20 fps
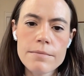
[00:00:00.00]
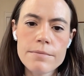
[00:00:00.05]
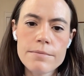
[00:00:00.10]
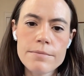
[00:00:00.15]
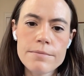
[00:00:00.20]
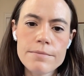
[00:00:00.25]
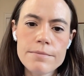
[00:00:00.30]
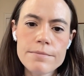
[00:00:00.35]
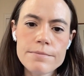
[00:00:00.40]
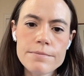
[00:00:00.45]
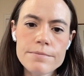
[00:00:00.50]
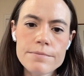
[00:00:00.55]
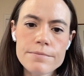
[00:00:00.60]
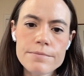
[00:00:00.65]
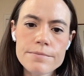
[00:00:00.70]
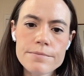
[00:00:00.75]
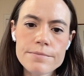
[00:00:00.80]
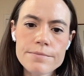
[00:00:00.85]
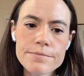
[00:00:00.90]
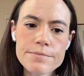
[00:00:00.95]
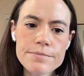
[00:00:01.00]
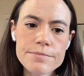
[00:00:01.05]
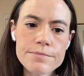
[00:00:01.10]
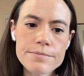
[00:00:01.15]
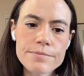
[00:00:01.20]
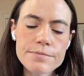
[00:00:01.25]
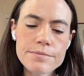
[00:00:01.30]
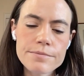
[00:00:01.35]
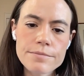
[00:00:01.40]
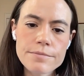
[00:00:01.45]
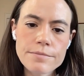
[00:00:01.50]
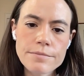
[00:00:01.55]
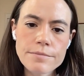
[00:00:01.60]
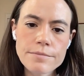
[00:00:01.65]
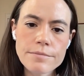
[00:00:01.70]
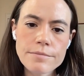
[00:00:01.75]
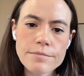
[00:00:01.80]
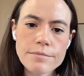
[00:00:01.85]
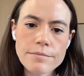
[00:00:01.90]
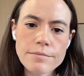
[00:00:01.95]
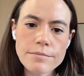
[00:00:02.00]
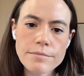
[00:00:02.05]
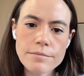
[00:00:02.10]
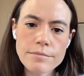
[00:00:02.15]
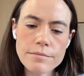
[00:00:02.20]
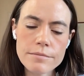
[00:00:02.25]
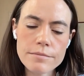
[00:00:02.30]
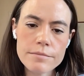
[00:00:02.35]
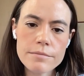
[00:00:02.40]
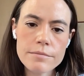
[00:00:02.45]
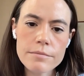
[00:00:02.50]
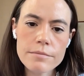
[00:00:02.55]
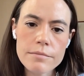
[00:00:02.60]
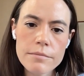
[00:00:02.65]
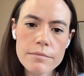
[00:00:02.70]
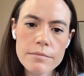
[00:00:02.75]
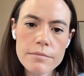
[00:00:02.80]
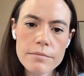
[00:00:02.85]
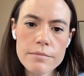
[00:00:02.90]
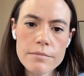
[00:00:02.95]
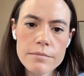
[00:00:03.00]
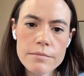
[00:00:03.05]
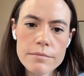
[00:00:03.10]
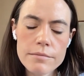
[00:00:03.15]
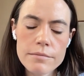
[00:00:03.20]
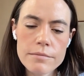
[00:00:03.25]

No words are spoken by the person on screen.